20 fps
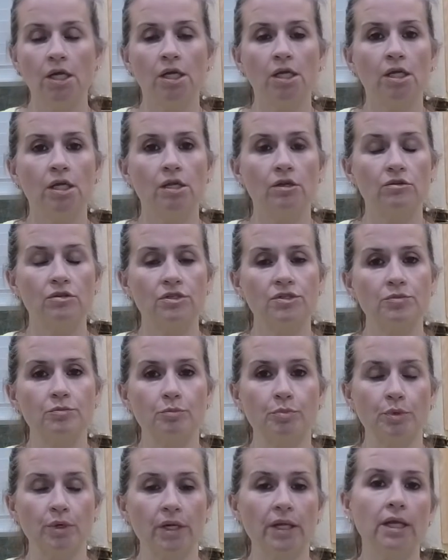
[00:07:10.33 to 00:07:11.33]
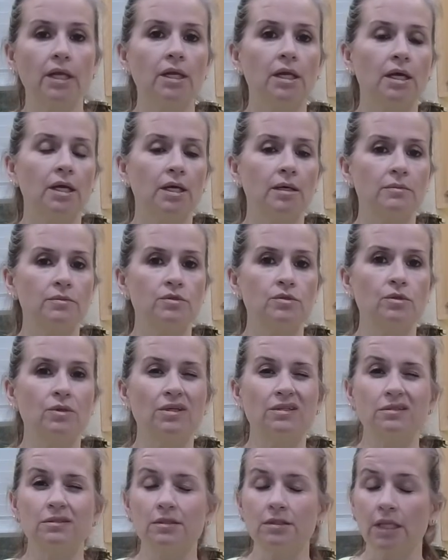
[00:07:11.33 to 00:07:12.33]
You just bring it up to a
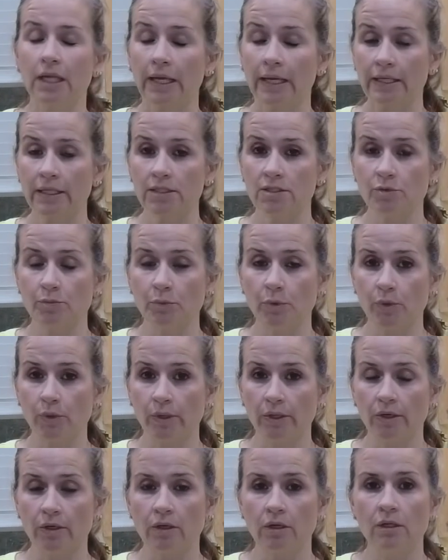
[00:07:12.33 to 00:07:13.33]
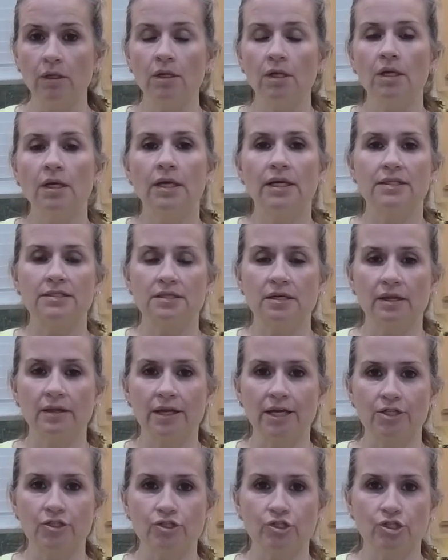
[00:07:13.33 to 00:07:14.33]
light boil until
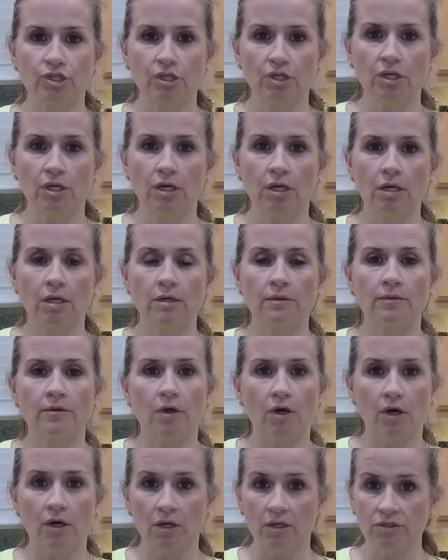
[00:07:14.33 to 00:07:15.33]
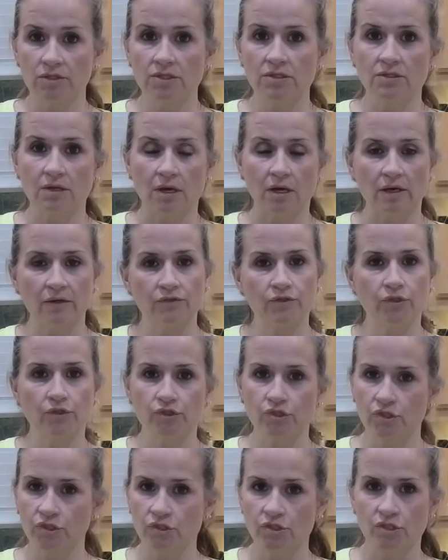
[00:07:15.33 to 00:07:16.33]
that sugar all dissolves. You'll
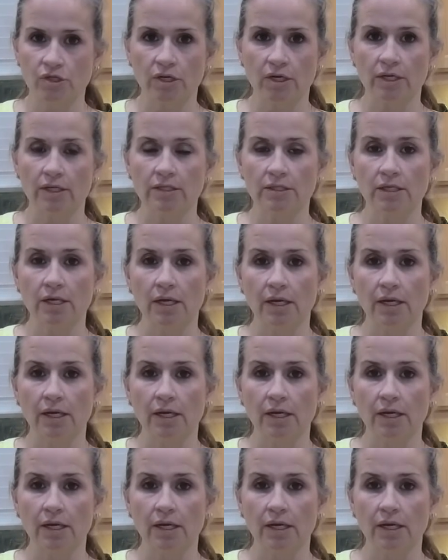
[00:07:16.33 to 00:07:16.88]
just stir it.